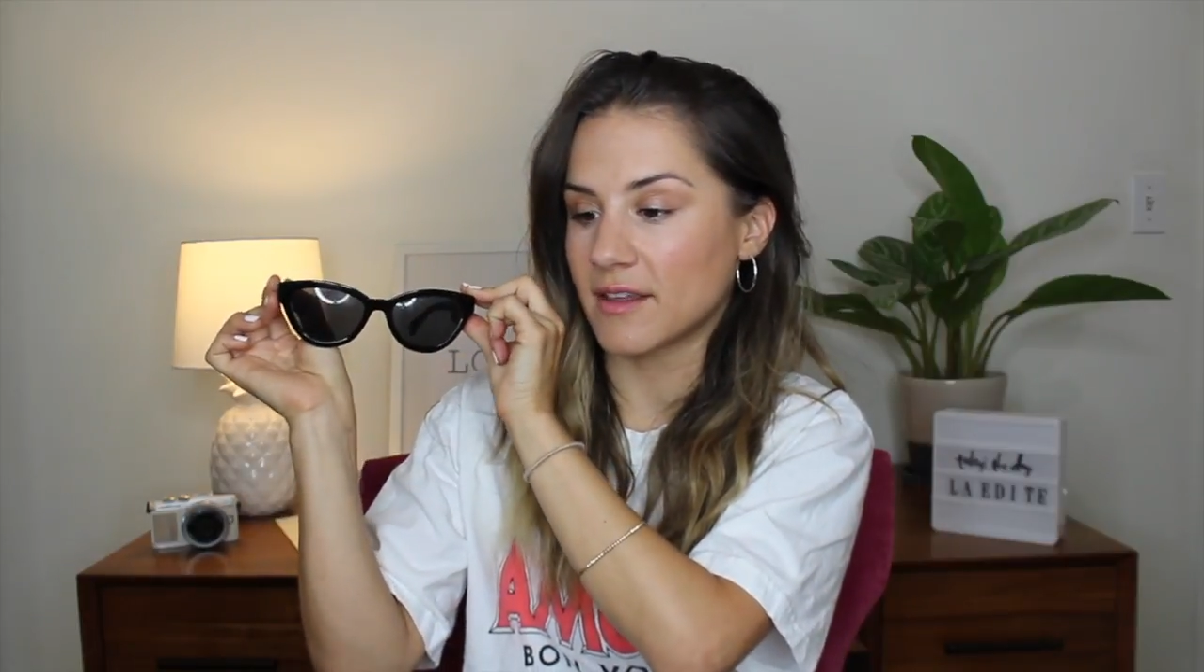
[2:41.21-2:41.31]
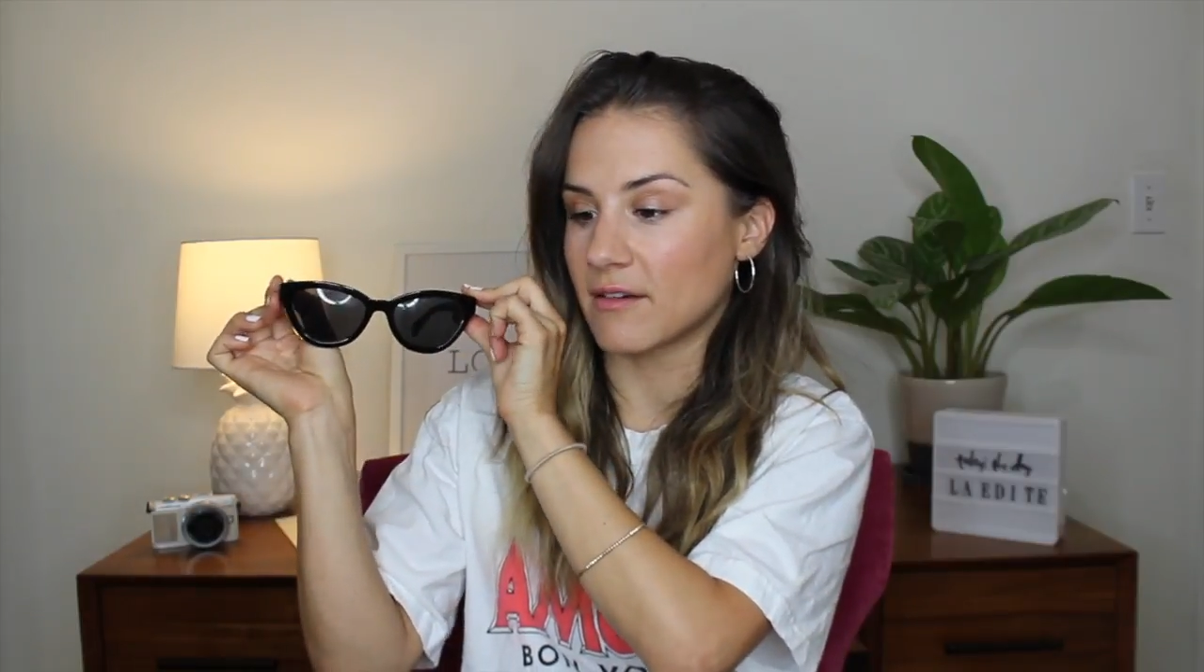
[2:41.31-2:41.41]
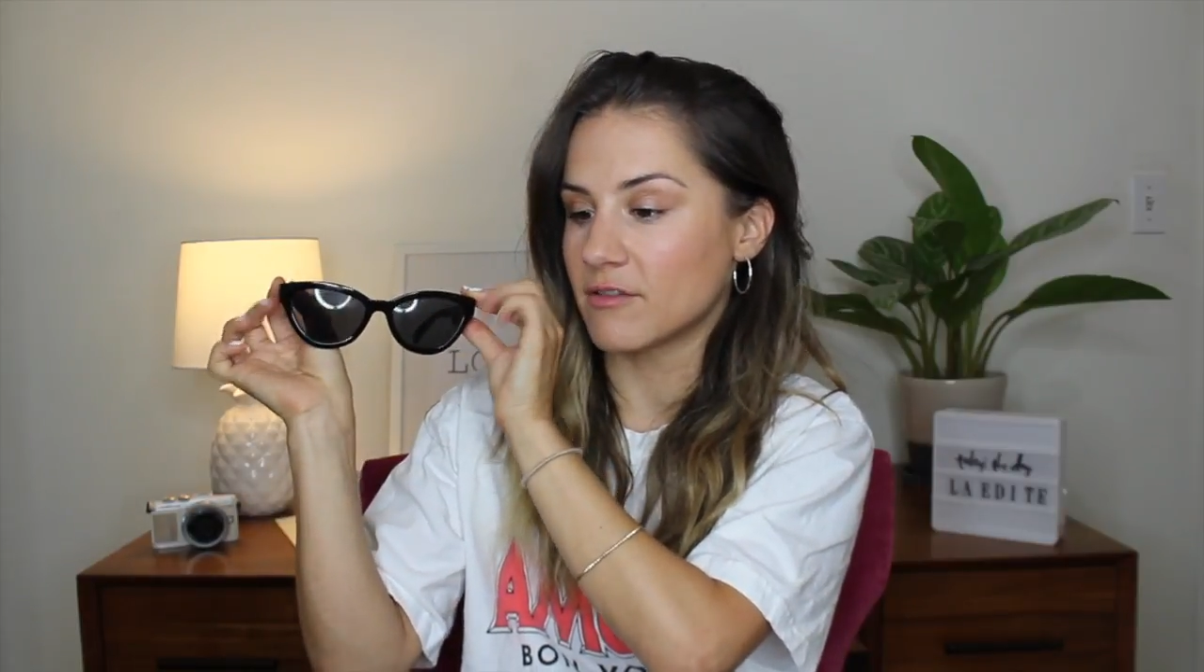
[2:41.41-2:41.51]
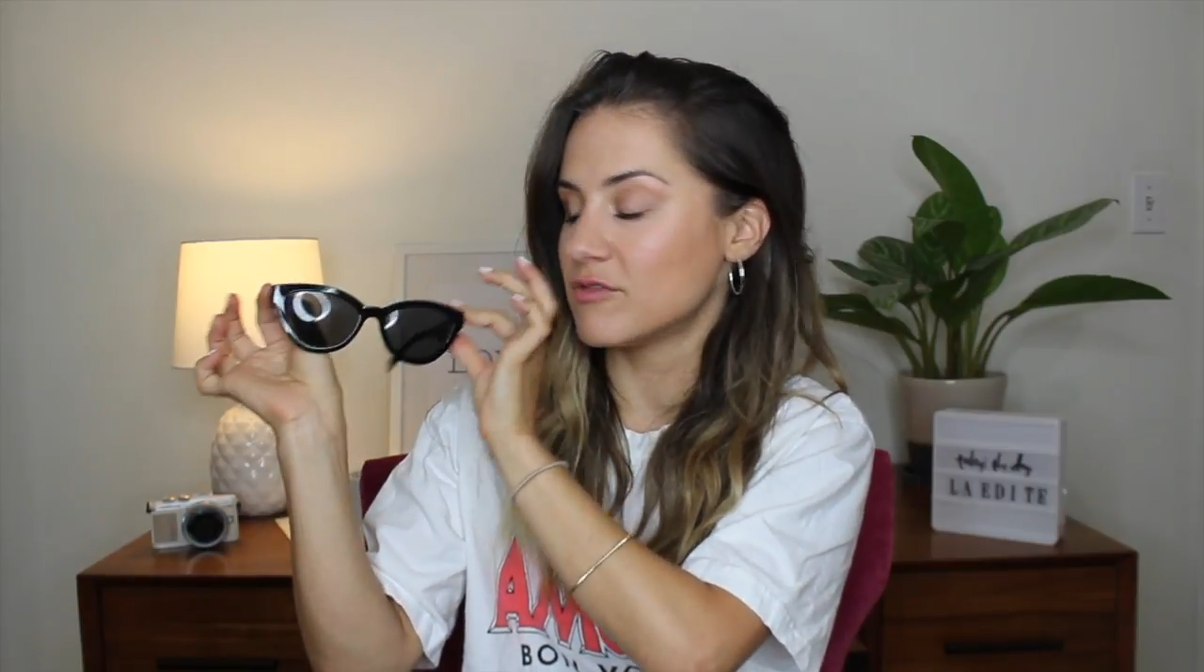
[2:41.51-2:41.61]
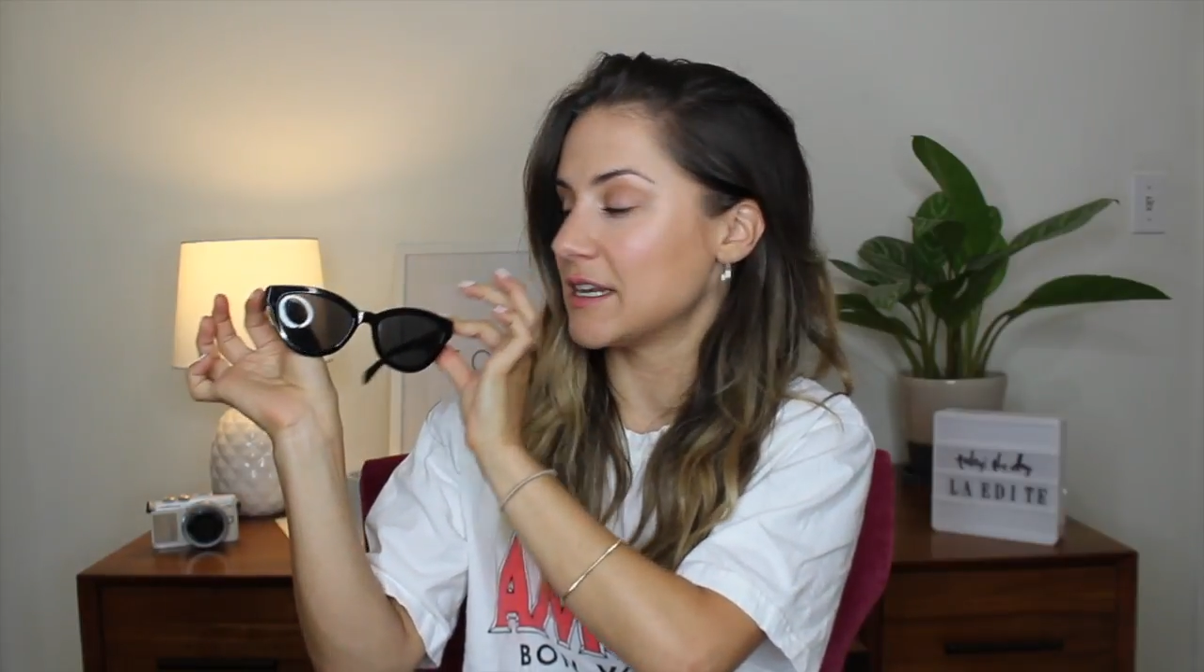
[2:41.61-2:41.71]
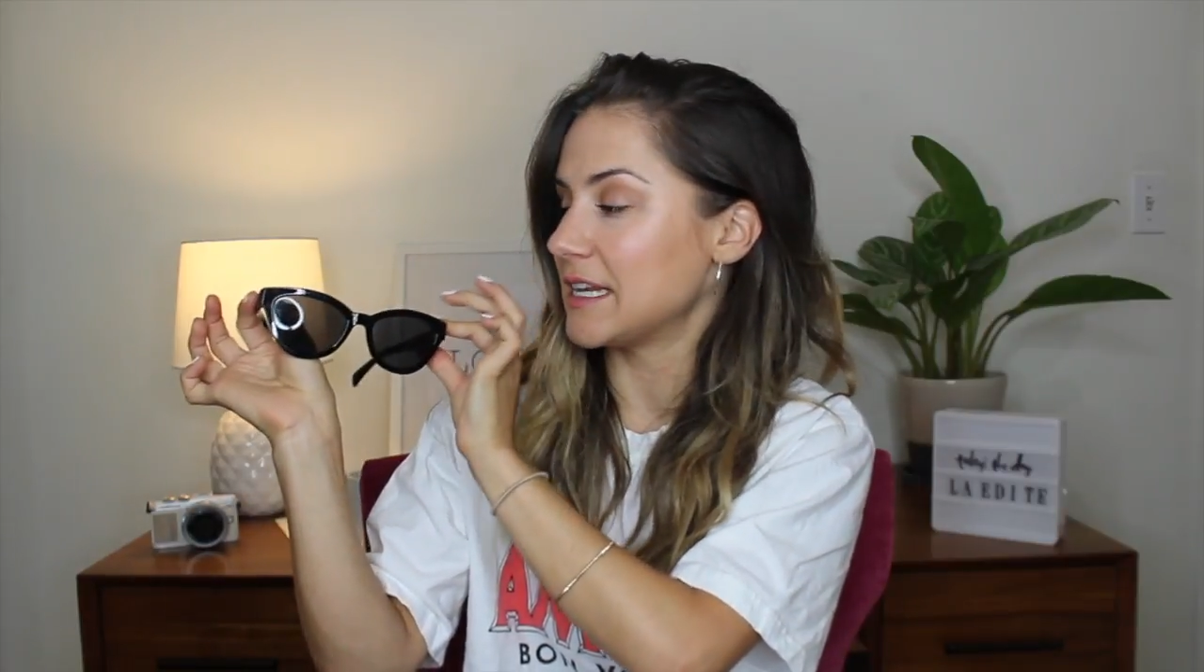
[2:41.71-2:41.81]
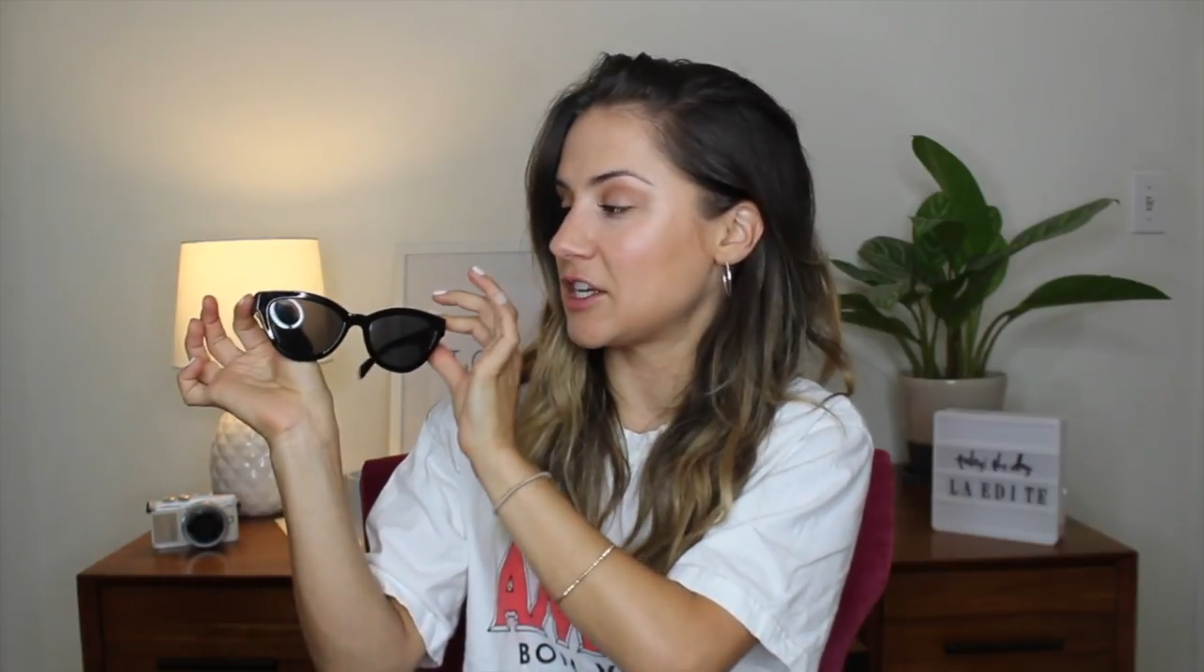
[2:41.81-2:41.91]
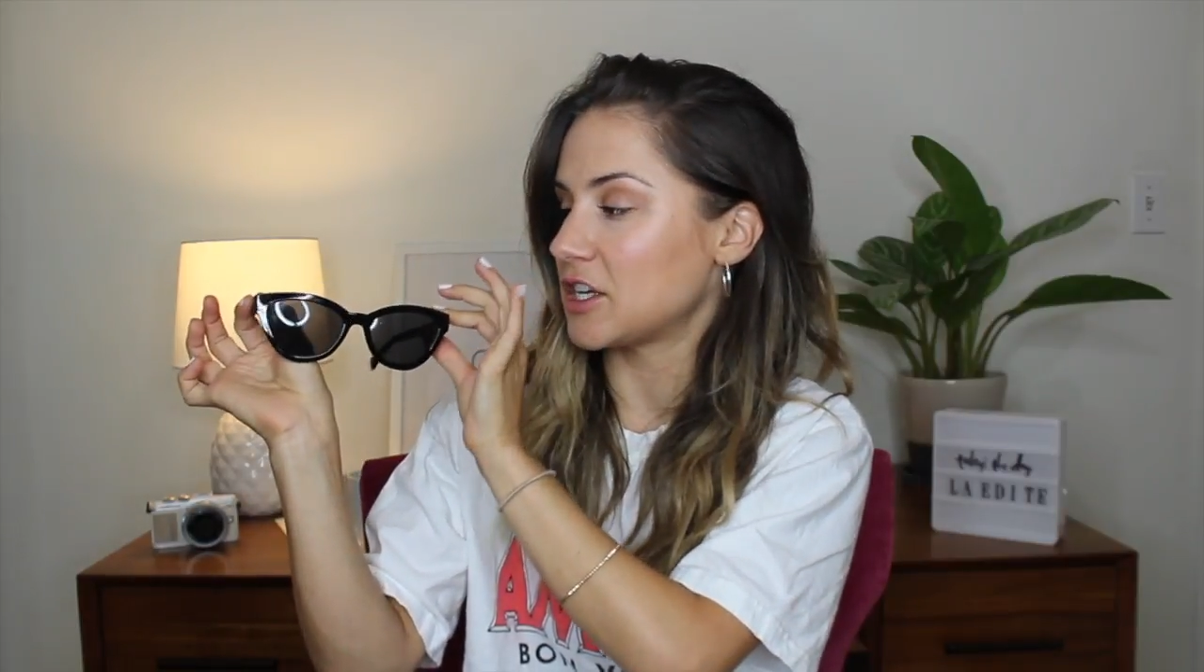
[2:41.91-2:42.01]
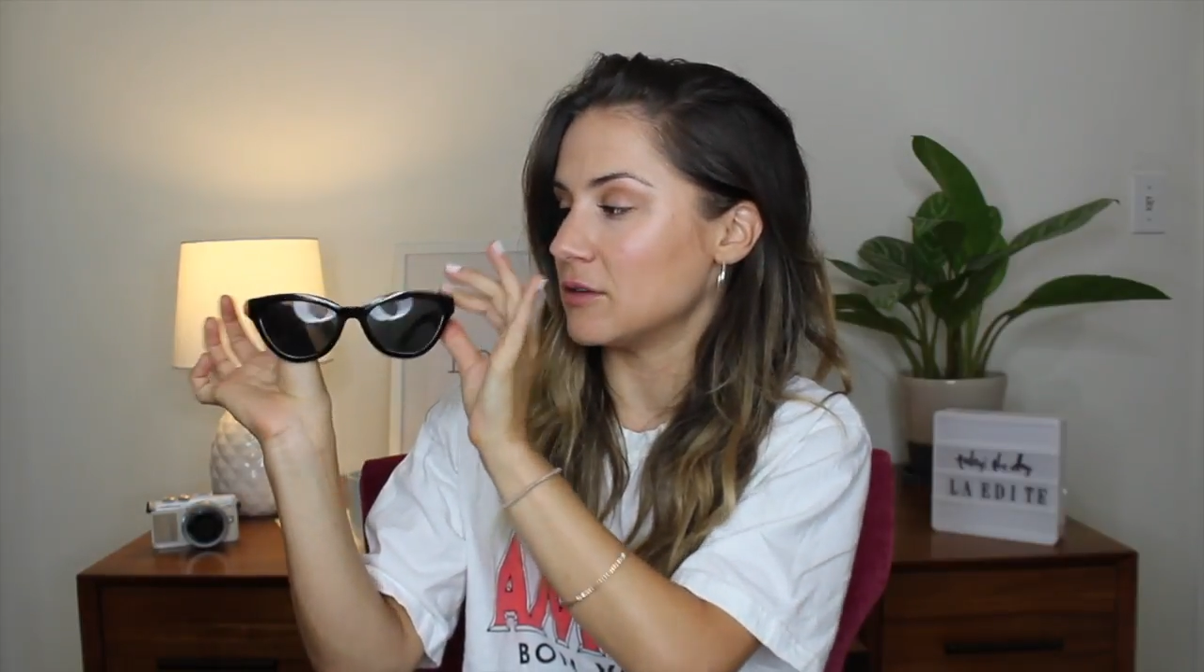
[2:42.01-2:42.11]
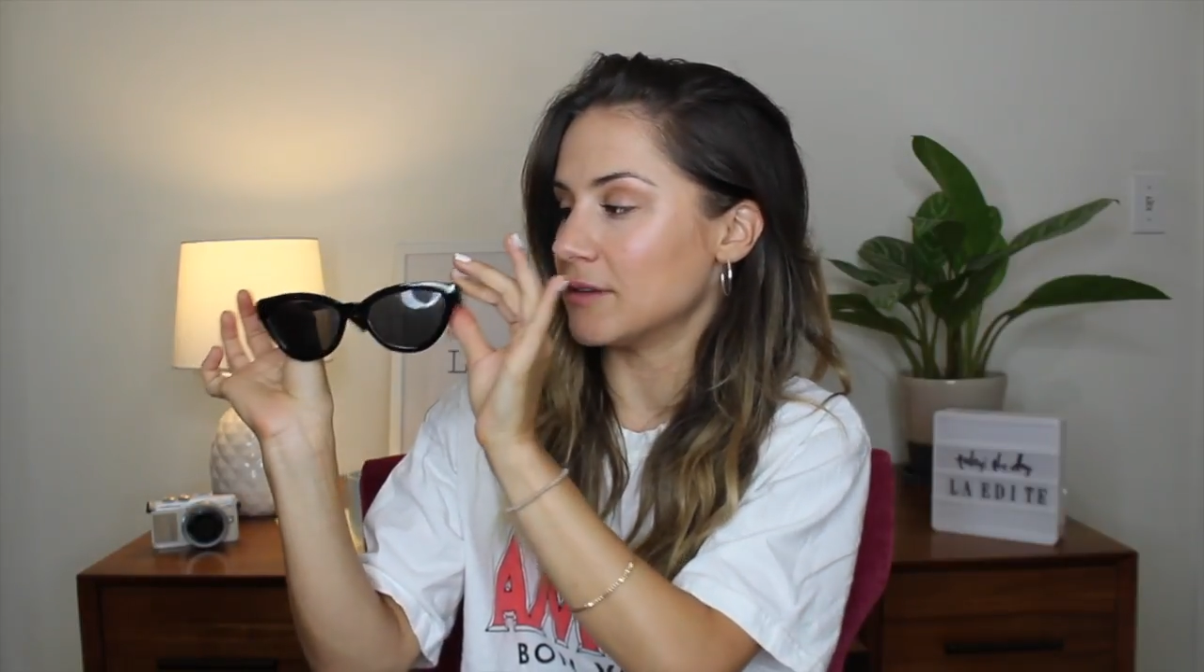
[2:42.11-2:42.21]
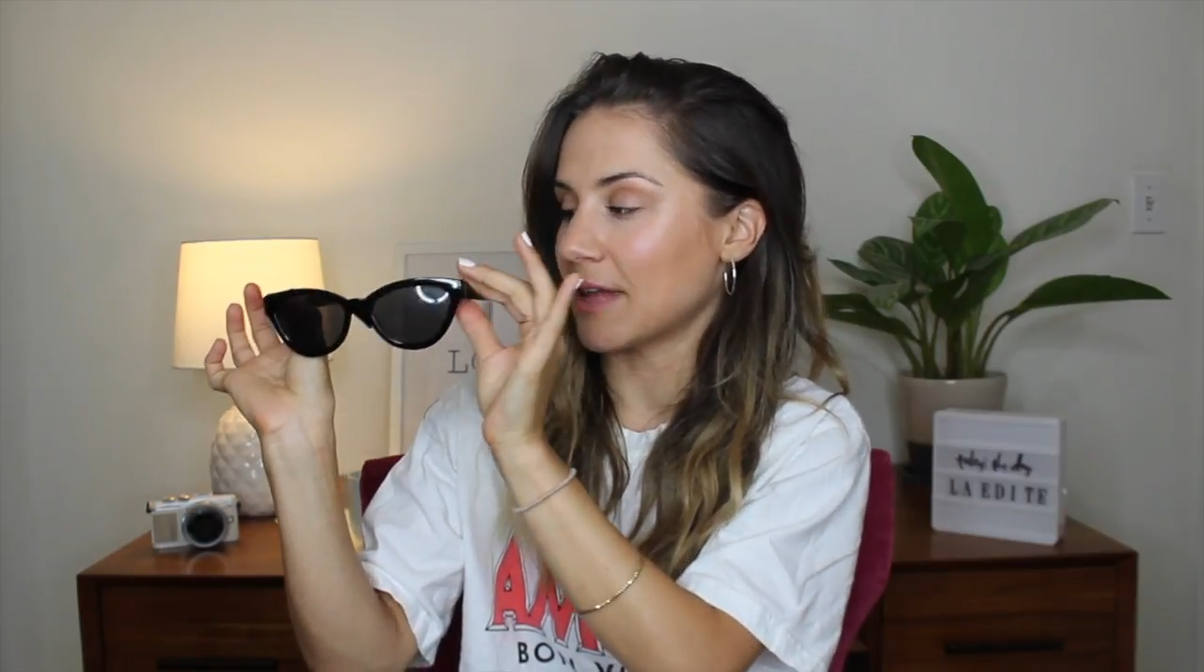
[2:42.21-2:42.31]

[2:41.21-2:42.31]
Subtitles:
They're a really cute